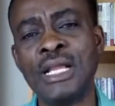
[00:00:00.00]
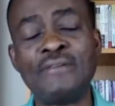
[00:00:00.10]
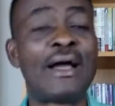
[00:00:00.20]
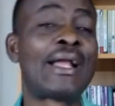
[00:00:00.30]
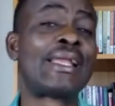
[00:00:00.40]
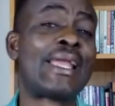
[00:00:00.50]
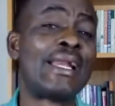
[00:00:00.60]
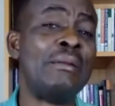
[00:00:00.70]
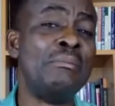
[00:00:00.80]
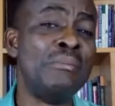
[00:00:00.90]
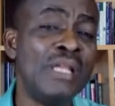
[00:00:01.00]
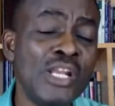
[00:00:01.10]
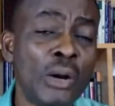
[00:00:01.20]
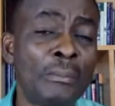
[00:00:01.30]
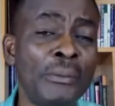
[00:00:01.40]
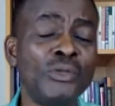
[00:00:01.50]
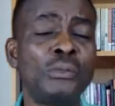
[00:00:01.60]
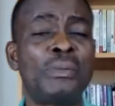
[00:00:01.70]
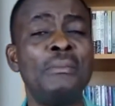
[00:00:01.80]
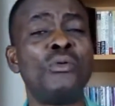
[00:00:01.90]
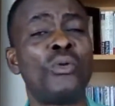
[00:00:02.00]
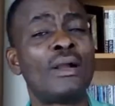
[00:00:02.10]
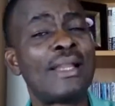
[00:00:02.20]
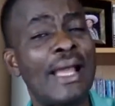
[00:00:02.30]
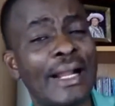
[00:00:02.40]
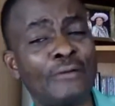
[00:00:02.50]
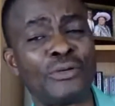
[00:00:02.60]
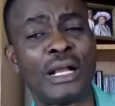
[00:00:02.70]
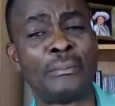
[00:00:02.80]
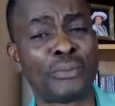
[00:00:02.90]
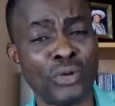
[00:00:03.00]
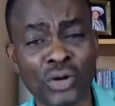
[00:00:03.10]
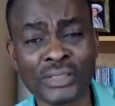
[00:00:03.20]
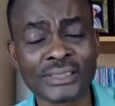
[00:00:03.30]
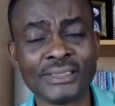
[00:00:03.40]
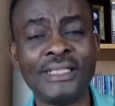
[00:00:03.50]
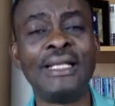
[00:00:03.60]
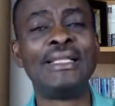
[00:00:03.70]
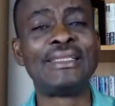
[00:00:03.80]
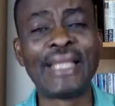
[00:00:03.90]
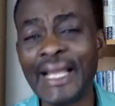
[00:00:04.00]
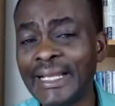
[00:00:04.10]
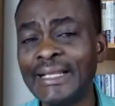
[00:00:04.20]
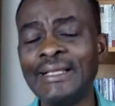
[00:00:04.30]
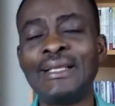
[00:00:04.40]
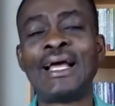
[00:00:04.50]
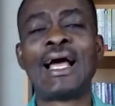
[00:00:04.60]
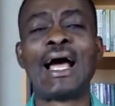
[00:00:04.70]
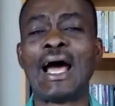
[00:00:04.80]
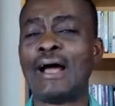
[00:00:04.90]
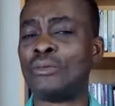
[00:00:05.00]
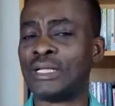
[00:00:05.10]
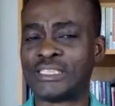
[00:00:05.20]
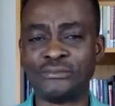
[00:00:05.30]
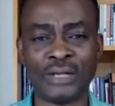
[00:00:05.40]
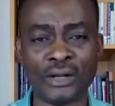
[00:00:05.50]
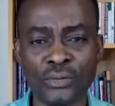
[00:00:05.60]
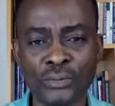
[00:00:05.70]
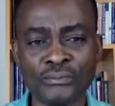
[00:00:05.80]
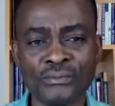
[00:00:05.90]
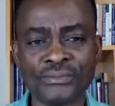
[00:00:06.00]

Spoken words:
If I can get 1 million people to pay me ₦1 for that product, then I will achieve my goal.